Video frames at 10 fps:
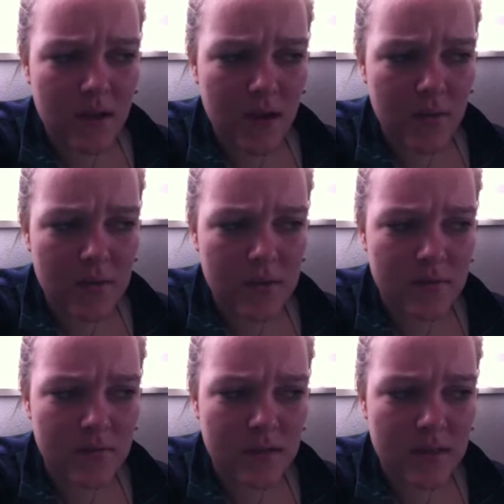I
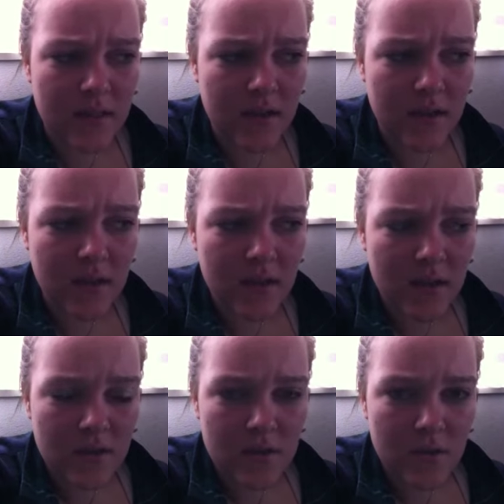wasn't really
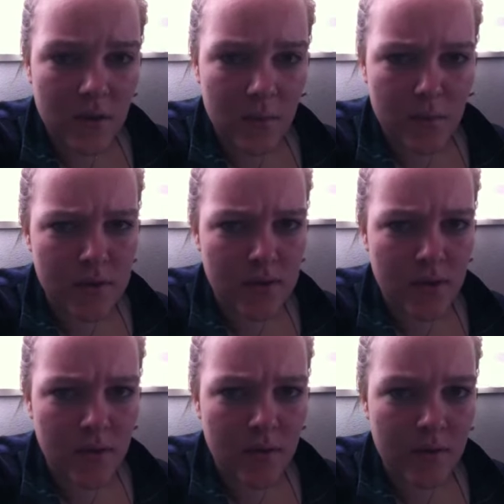sure I wanted
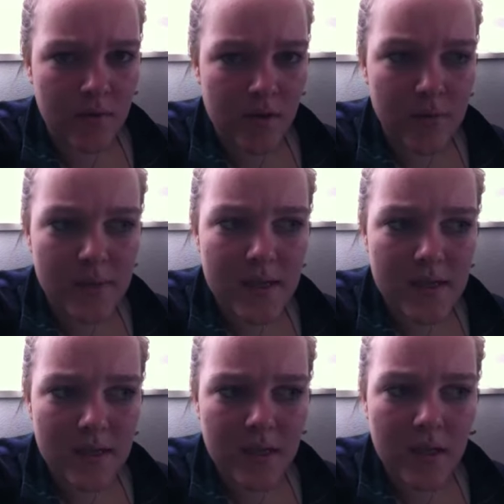to go in the first
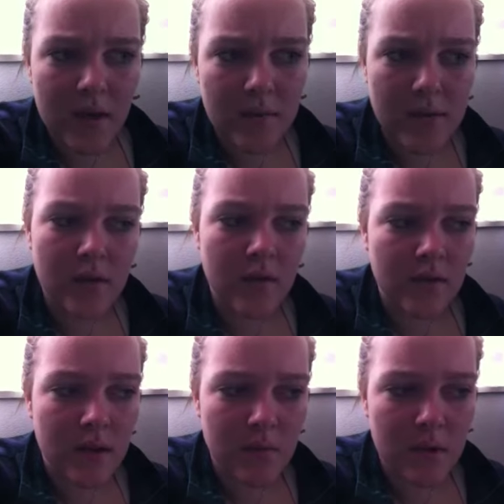place. Like, I was like, oh
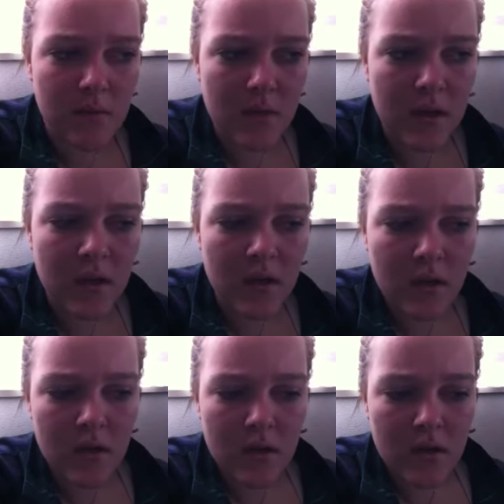yeah, maybe,
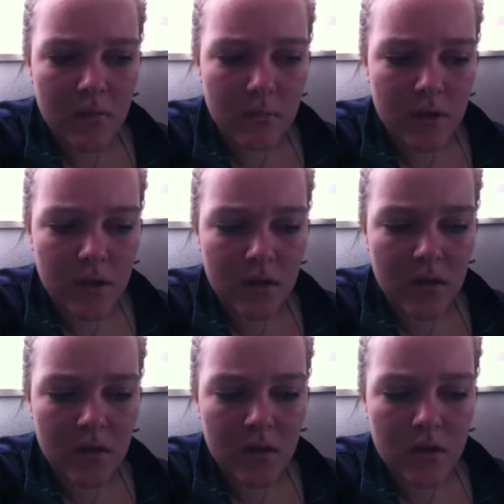but
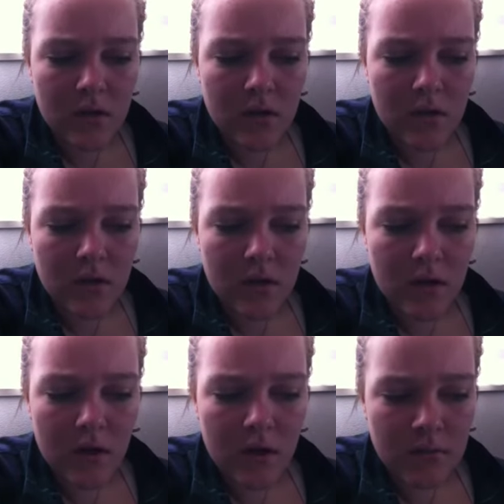
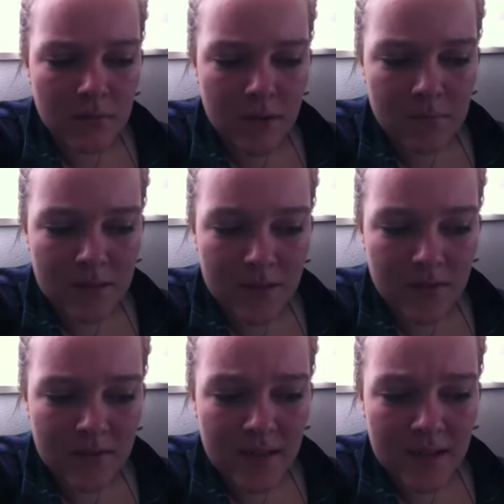I'm
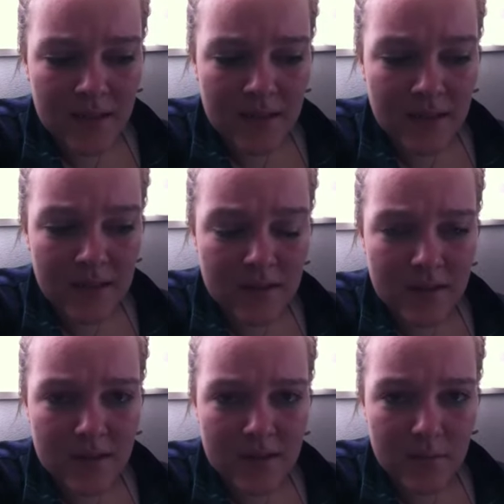kind of glad I
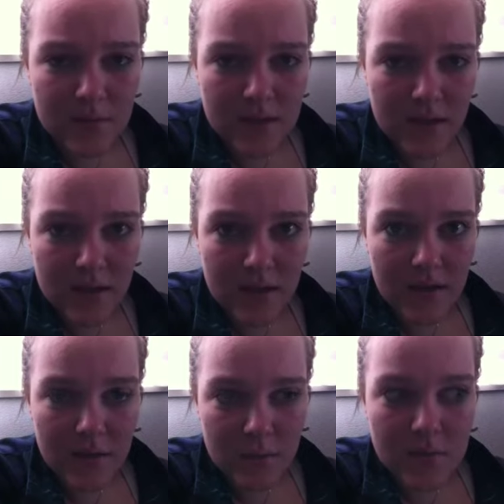didn't, because she was like,
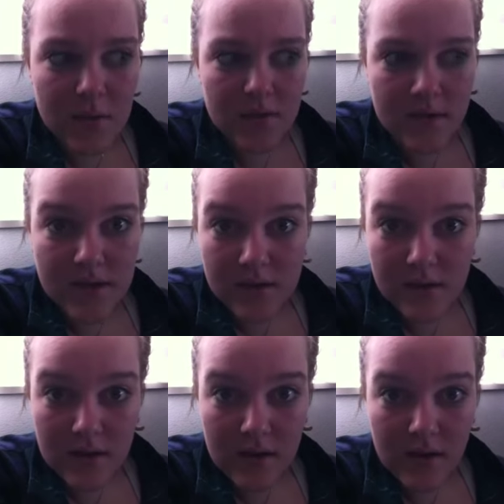it was much faster
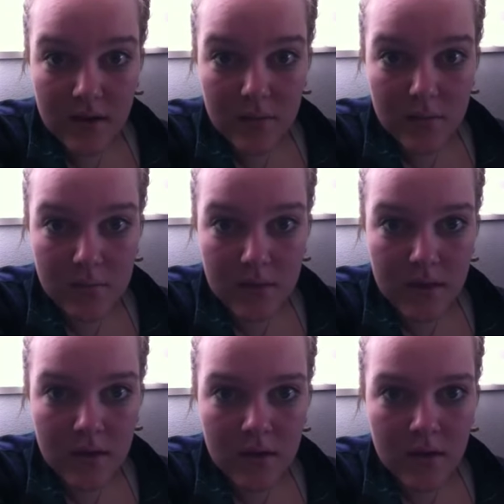than I thought it would
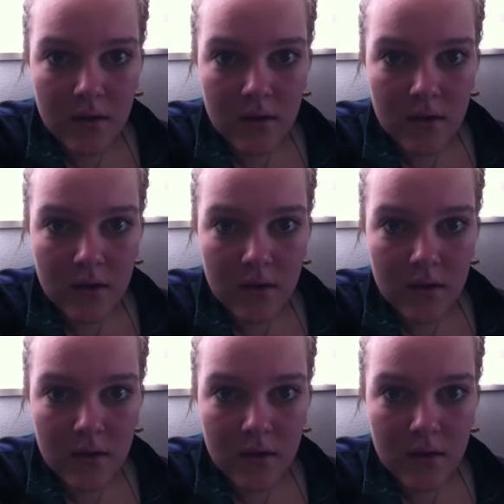be,